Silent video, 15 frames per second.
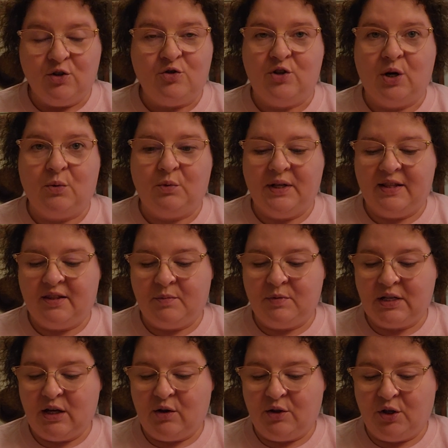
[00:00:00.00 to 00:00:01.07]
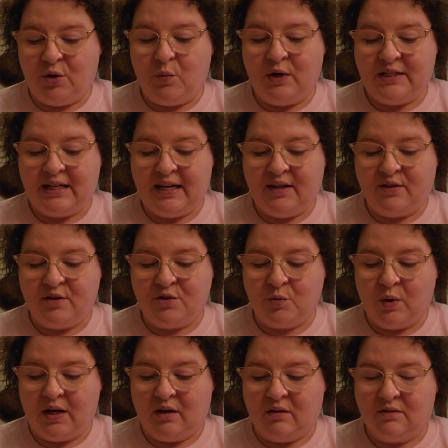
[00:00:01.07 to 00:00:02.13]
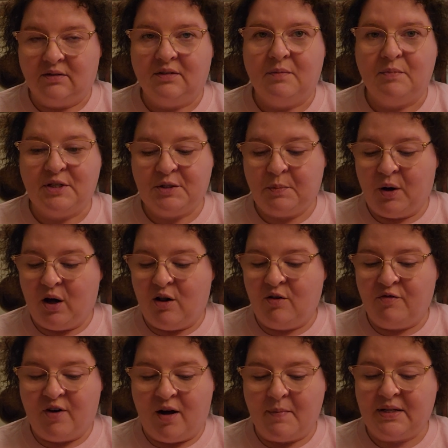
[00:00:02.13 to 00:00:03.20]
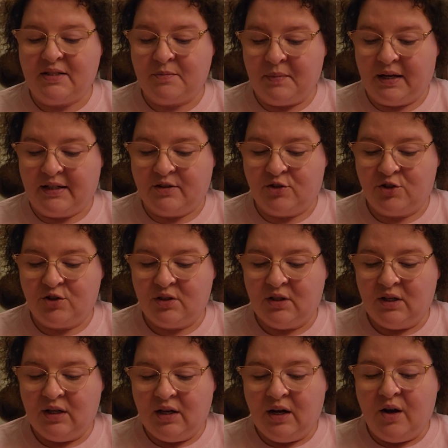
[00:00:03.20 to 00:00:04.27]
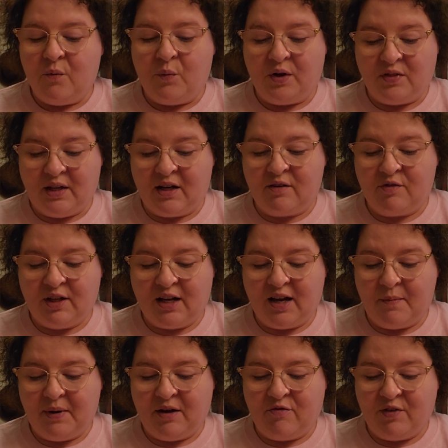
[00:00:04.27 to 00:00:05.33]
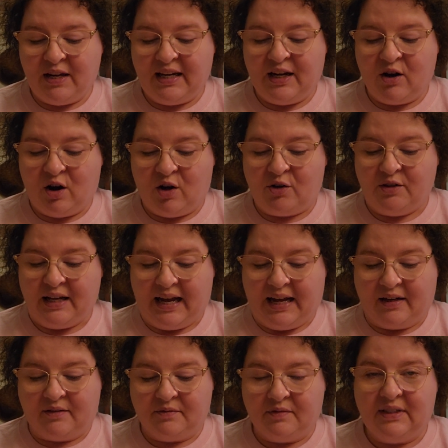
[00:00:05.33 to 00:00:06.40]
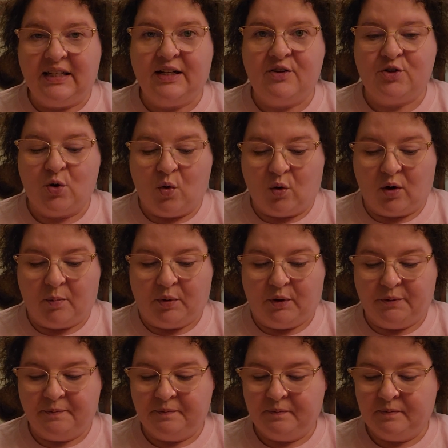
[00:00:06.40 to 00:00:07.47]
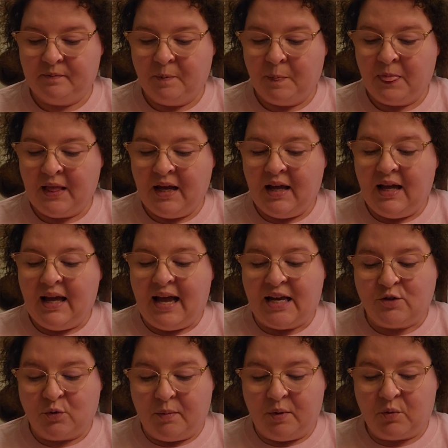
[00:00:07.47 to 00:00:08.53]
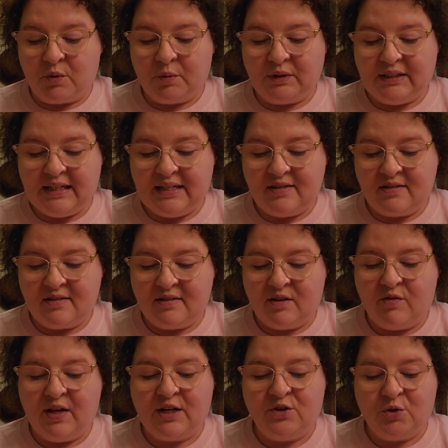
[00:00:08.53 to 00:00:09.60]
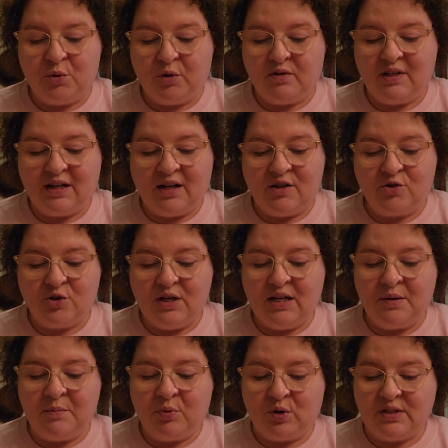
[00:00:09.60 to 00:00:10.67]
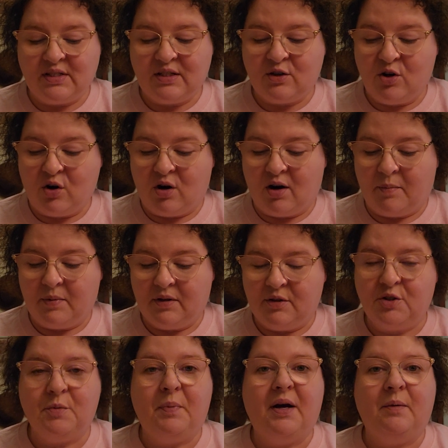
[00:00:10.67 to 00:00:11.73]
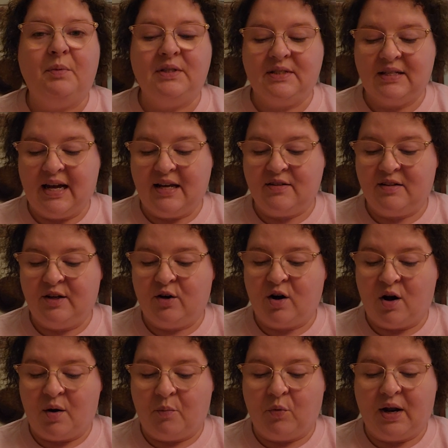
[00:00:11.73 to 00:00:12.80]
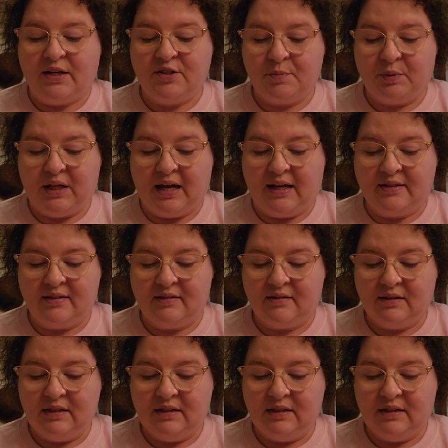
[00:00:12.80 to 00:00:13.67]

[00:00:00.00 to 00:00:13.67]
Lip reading: Don't let them tell you we take this well. Miss Paul vomits much. We think of the coming feeding all day. It is horrible. As women were released, they toured the country in prison garb to publicize their comrades' plight.